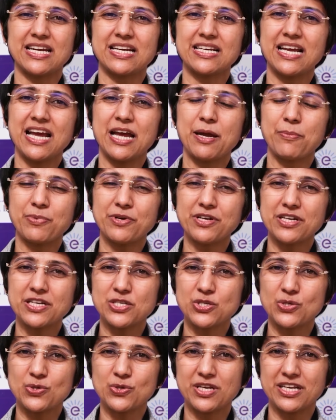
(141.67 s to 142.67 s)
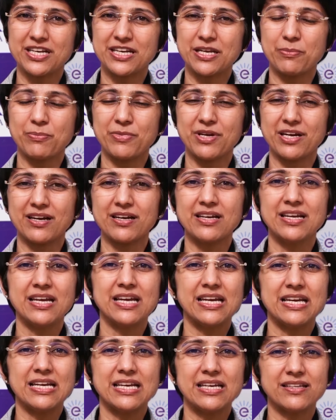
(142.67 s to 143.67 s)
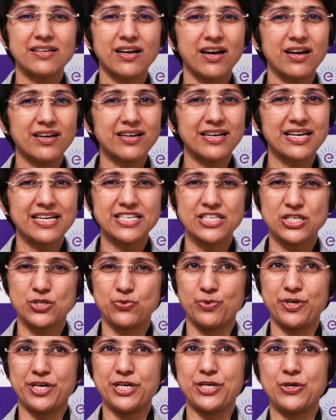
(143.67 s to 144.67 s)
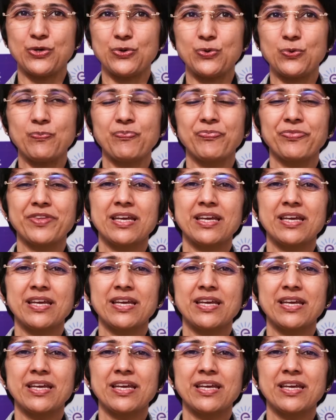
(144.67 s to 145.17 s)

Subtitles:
and hyperinsulinemia in our next video.